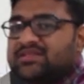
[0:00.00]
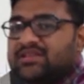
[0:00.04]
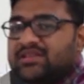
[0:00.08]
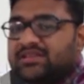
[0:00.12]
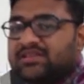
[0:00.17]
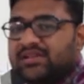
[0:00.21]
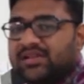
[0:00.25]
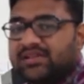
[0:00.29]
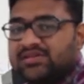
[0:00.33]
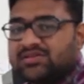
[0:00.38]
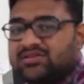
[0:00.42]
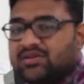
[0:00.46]

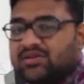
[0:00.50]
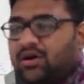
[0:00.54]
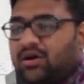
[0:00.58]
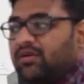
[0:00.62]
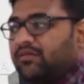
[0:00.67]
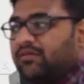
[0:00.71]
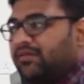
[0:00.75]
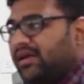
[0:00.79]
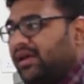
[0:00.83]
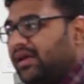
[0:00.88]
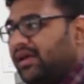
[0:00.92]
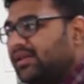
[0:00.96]
signals
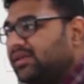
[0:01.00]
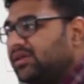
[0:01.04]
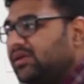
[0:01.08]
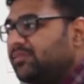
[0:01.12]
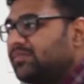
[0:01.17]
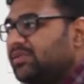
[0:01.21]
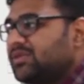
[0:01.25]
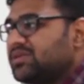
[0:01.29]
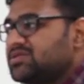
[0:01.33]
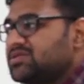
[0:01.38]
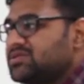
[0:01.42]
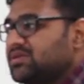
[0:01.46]
of healthy
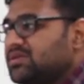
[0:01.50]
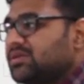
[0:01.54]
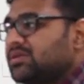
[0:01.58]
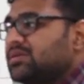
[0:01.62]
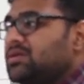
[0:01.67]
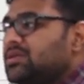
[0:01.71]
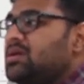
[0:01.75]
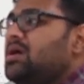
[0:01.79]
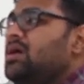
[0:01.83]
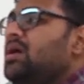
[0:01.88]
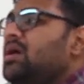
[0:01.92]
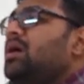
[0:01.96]

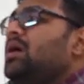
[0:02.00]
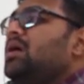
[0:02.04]
person